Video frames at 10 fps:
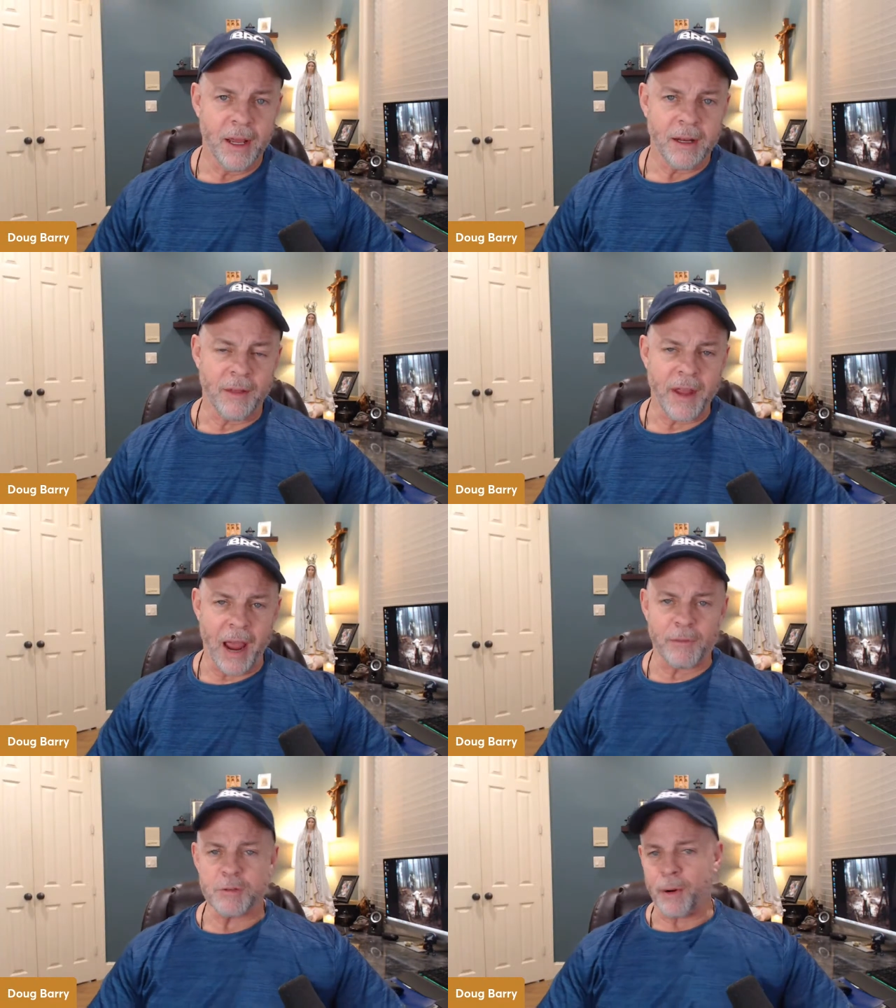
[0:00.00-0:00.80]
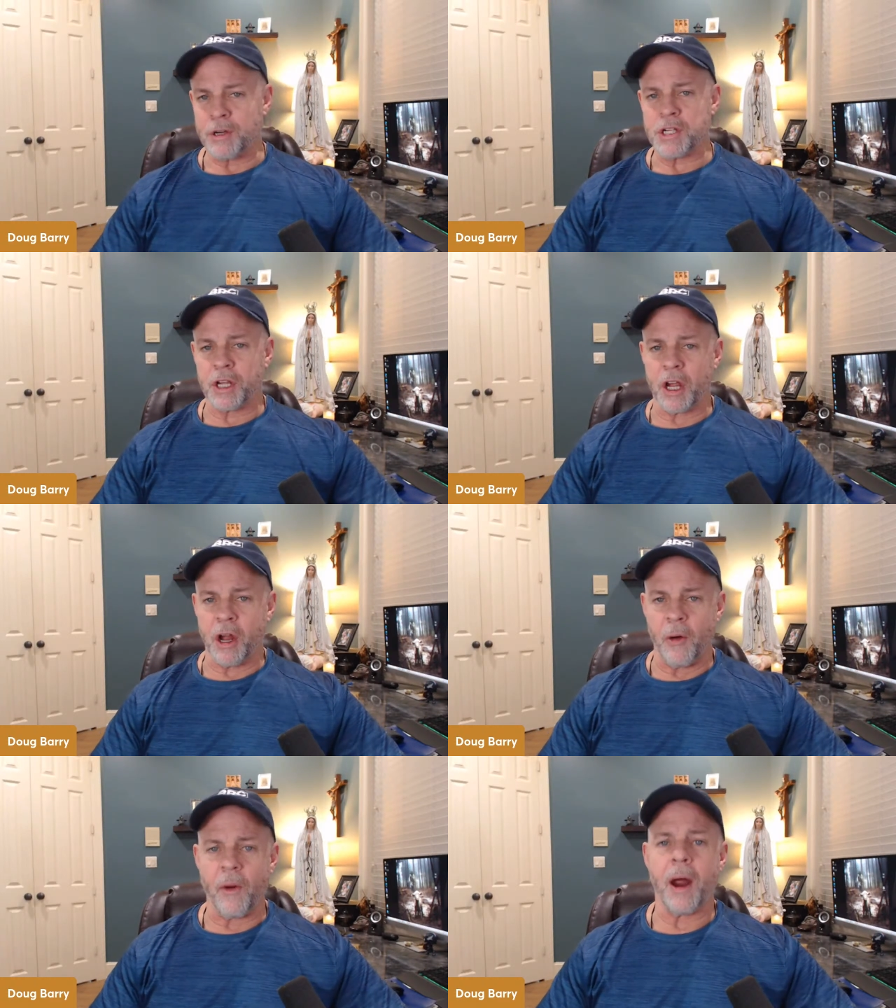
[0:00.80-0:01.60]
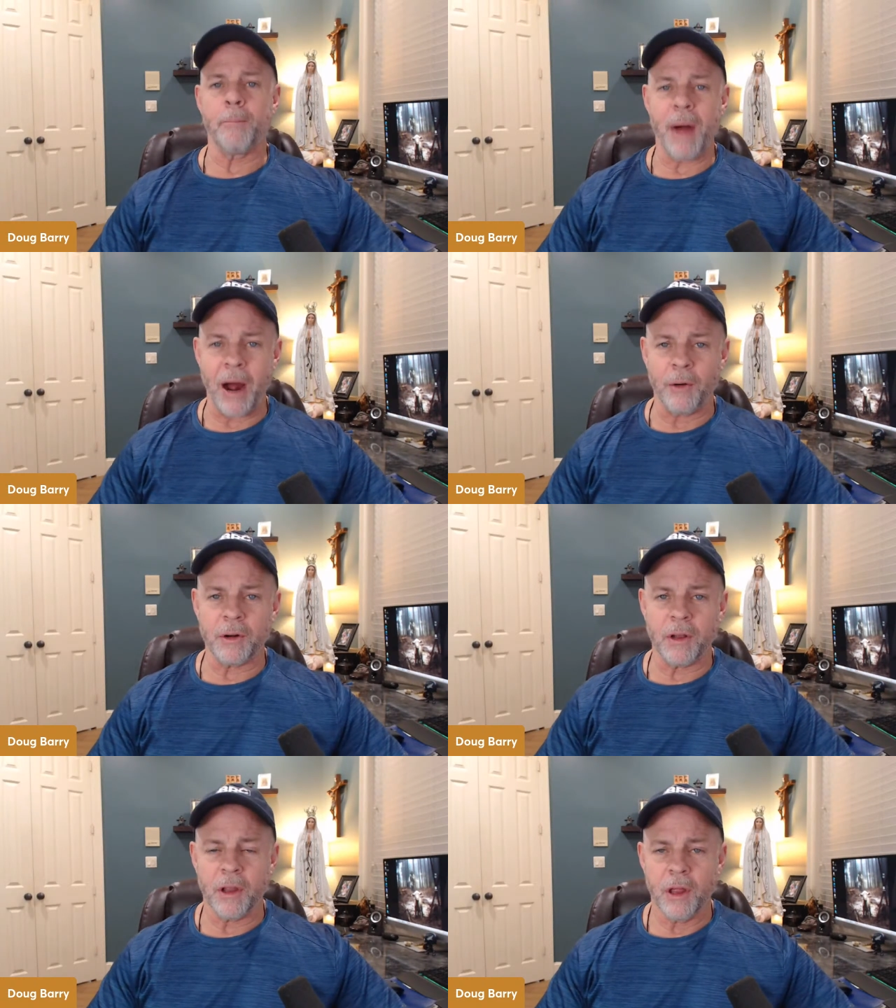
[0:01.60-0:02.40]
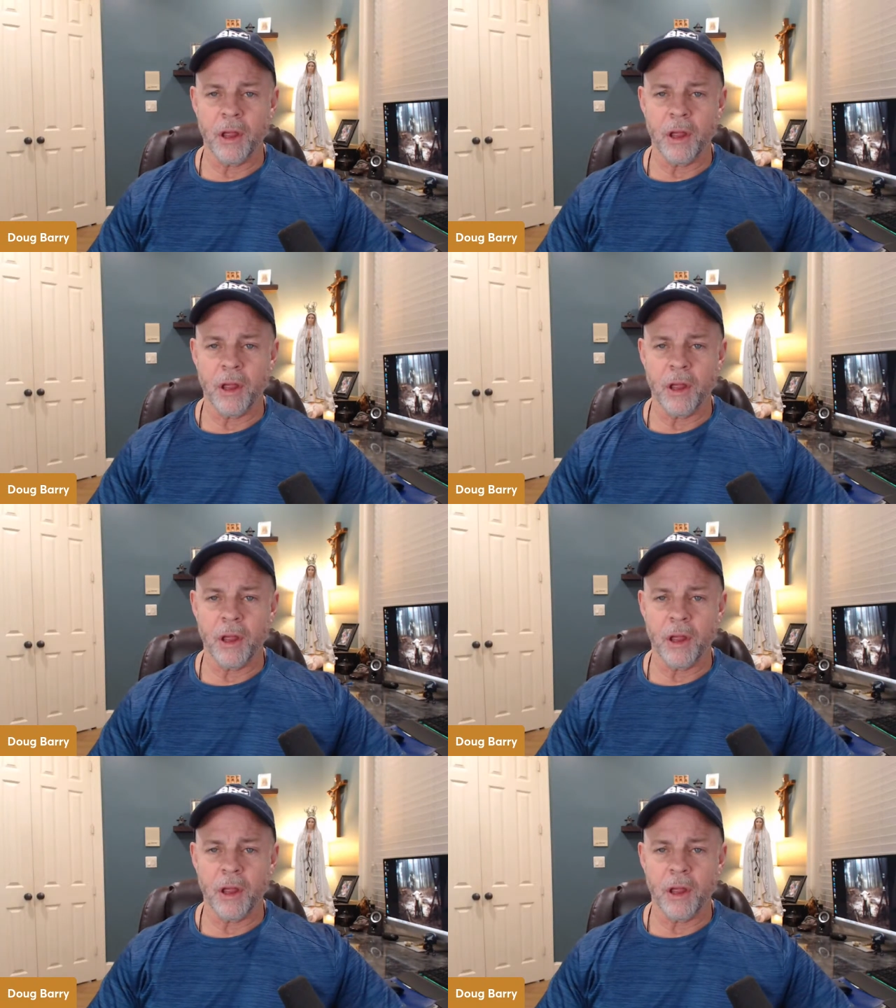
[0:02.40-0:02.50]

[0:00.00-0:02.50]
Now, the average person can go about